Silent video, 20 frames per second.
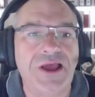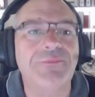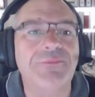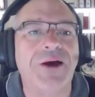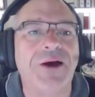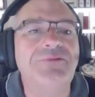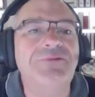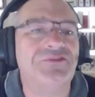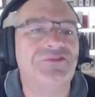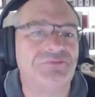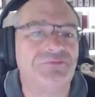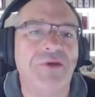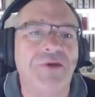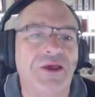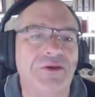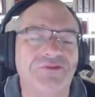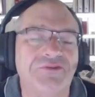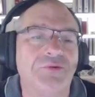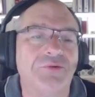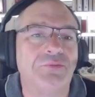I'm, I'm just
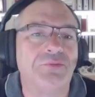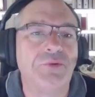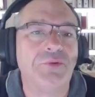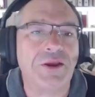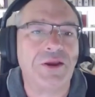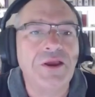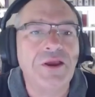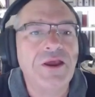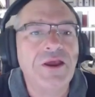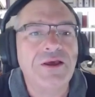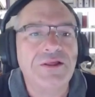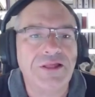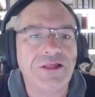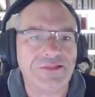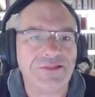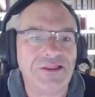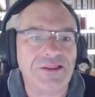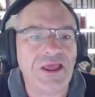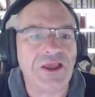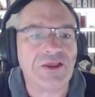messing with Rick,
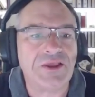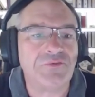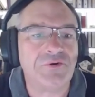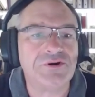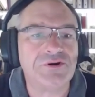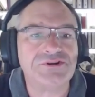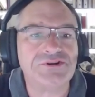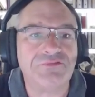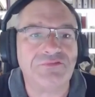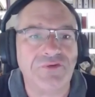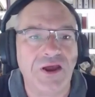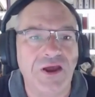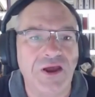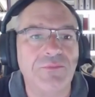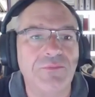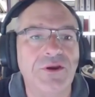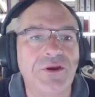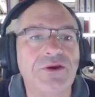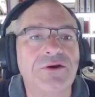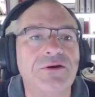like the next version of
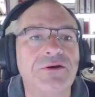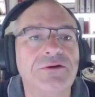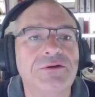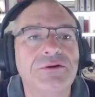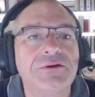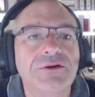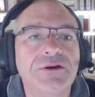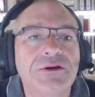FileMaker